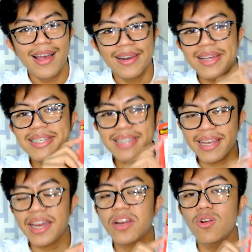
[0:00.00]
this
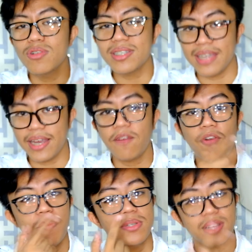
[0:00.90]
sticky glue stick
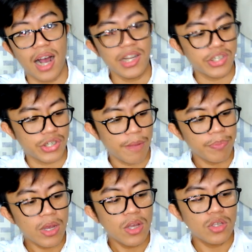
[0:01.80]
from Scotch.
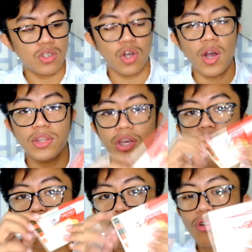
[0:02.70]
So, ito
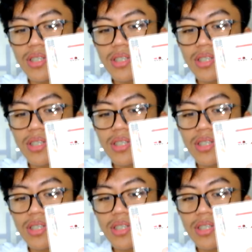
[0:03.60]
yung glue